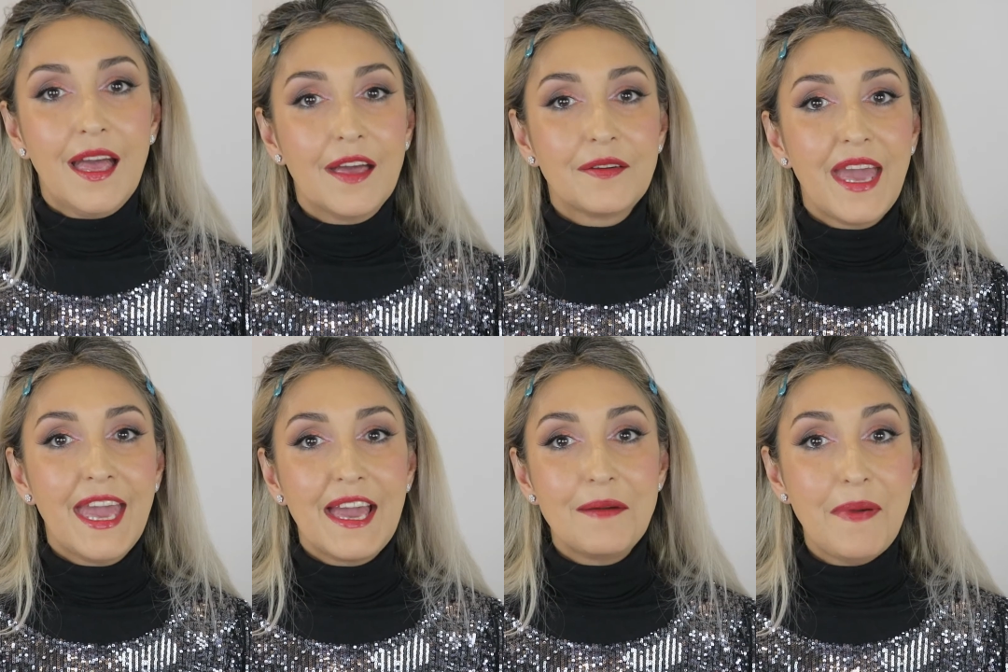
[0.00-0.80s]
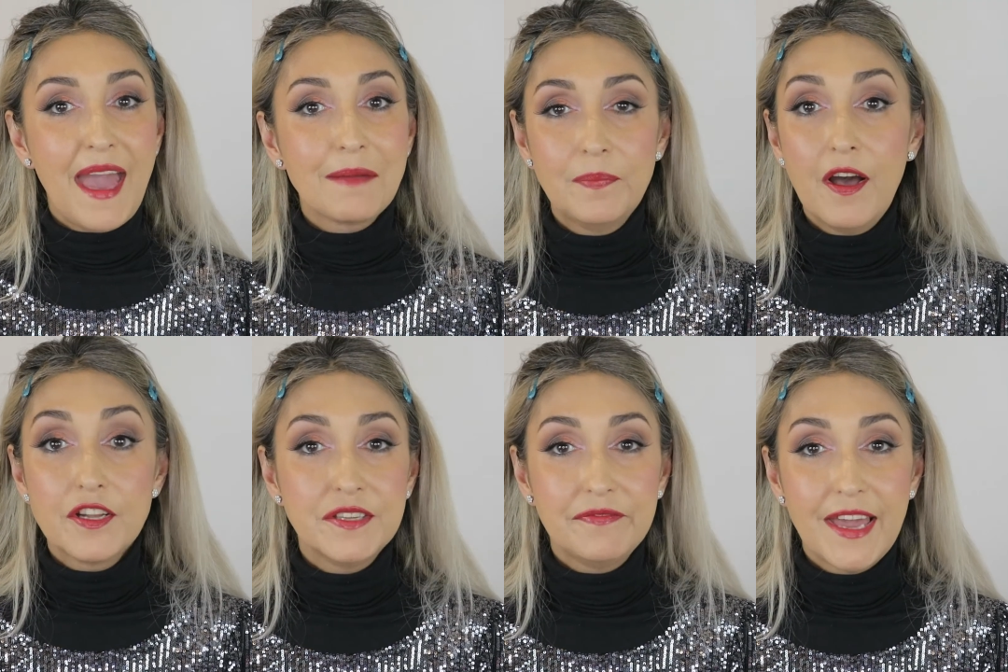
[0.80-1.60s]
Okay, I'm back,
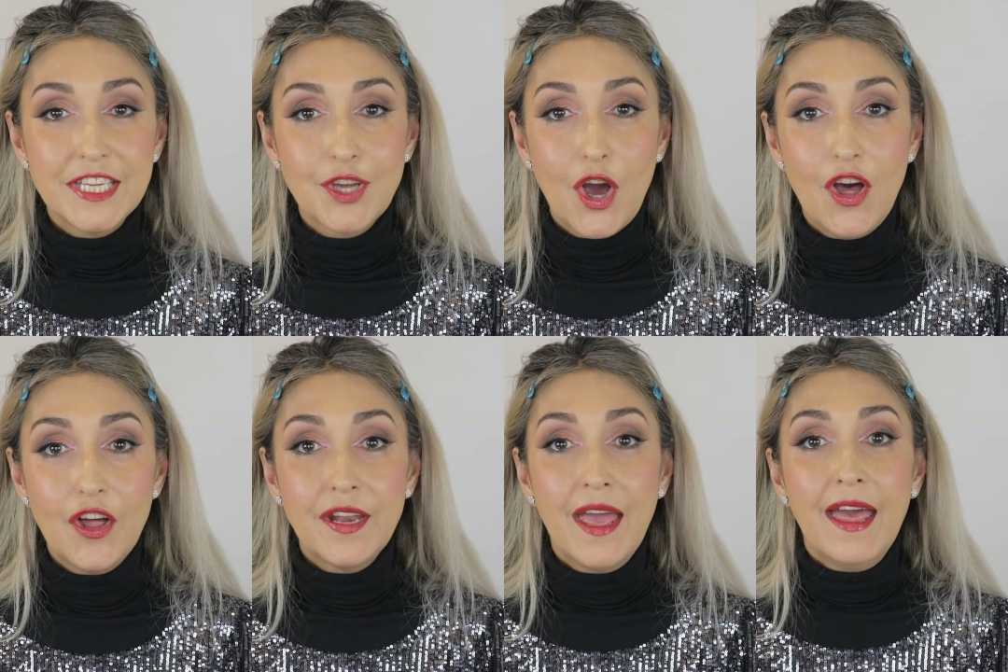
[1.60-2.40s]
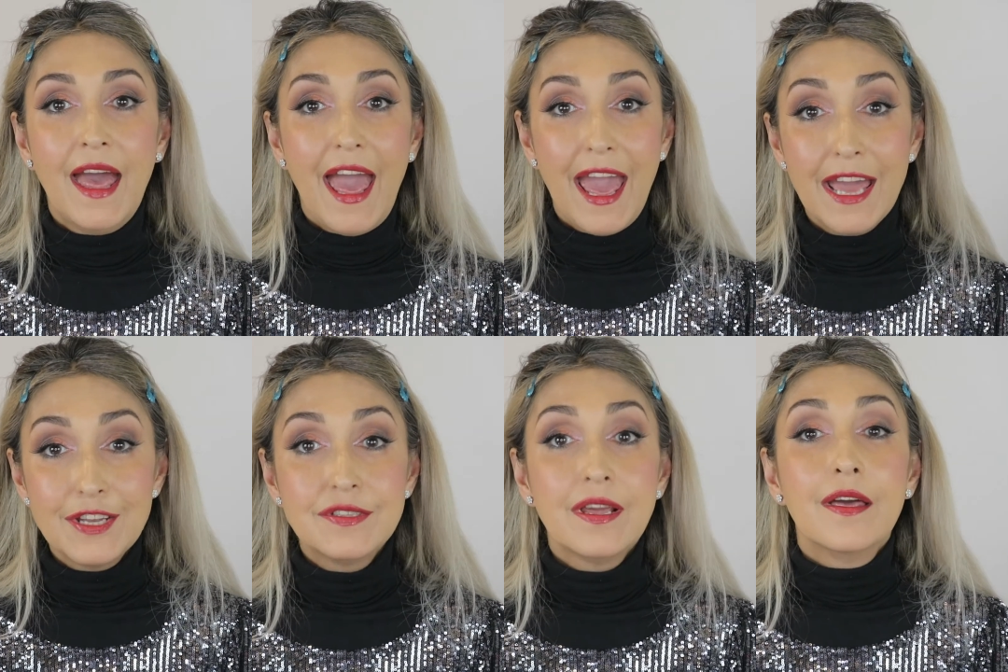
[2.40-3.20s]
party face on,
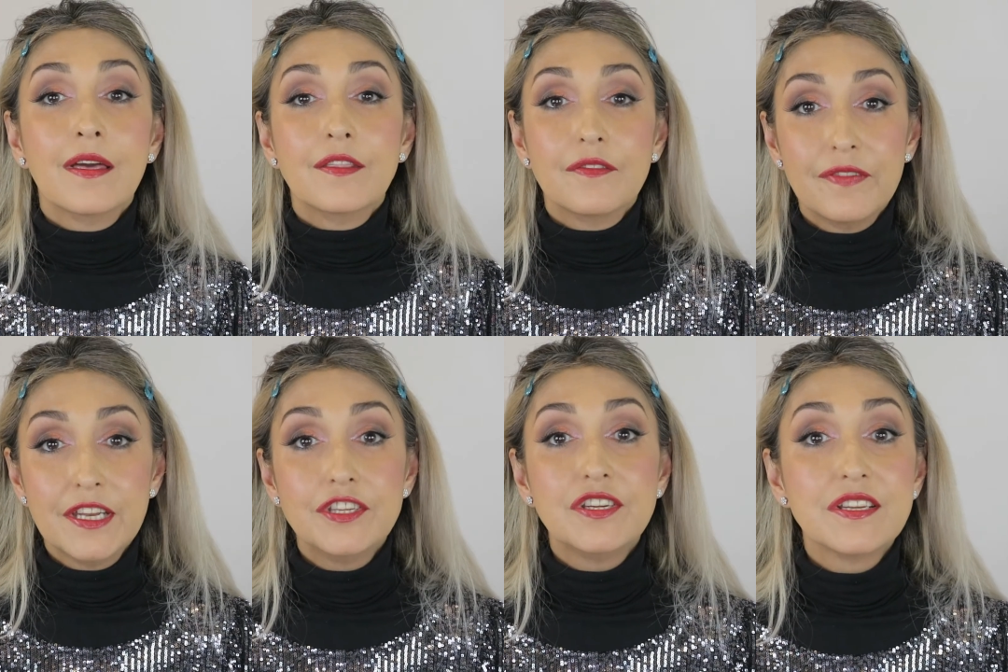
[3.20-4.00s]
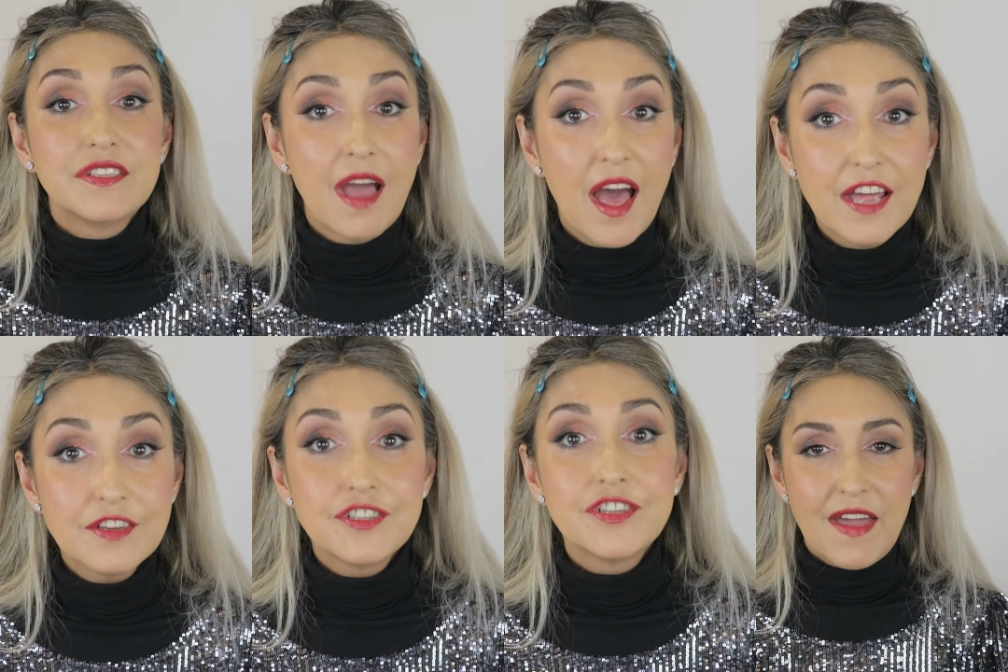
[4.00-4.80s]
and the finishing
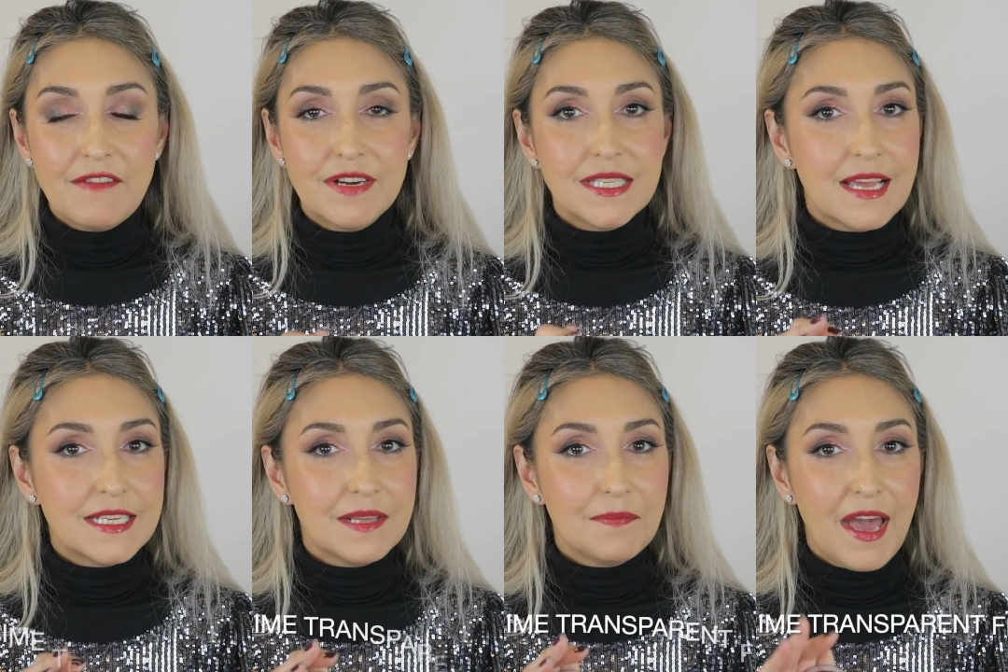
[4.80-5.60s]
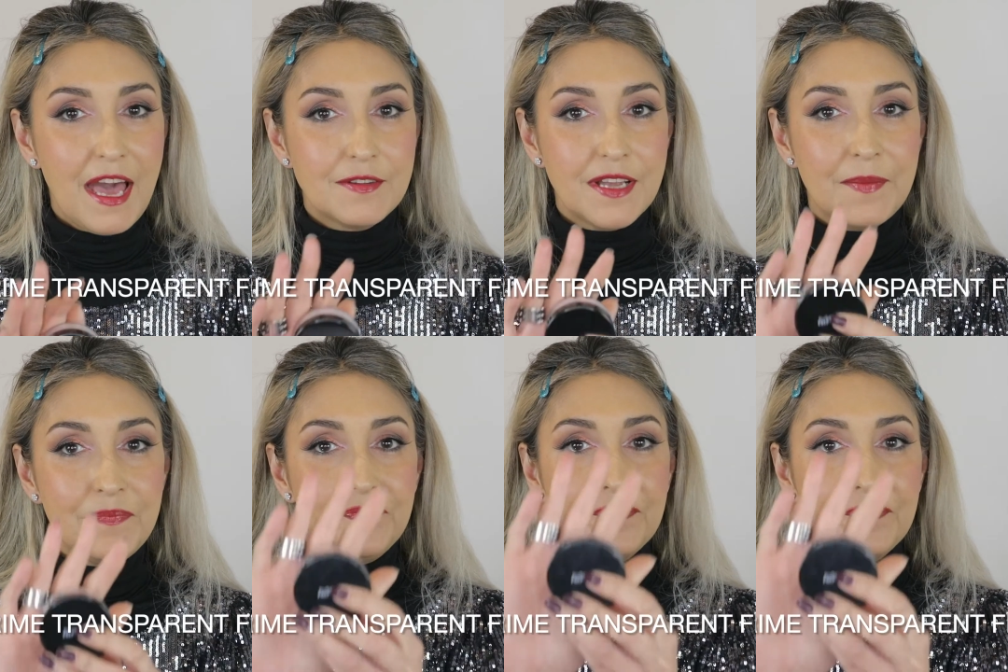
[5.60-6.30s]
touch, favourite setting powder,